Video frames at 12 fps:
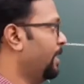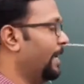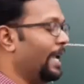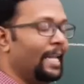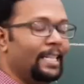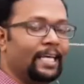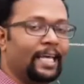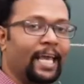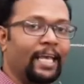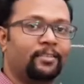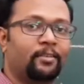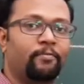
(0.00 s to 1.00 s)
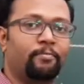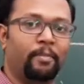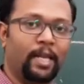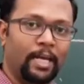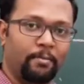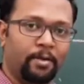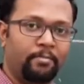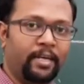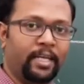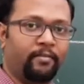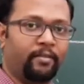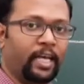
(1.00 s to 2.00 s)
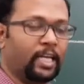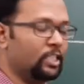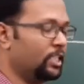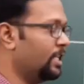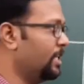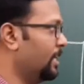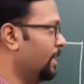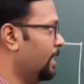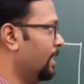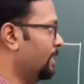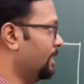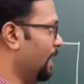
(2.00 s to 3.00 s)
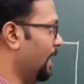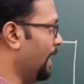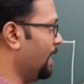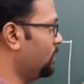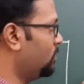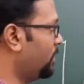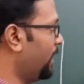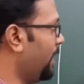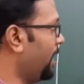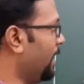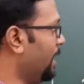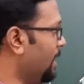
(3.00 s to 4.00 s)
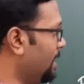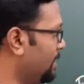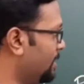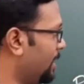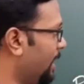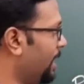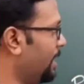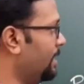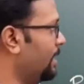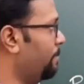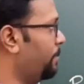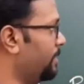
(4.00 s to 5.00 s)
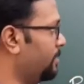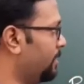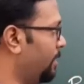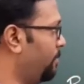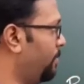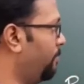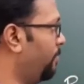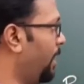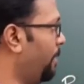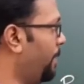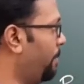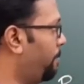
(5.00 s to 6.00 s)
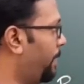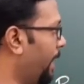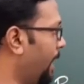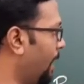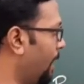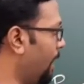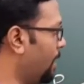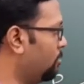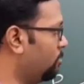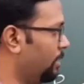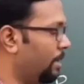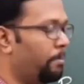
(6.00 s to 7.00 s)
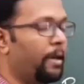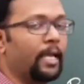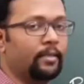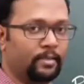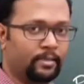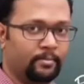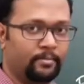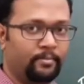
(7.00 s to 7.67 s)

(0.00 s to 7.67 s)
In the case of minimum deviation, the light ray inside the prism will be parallel to the base.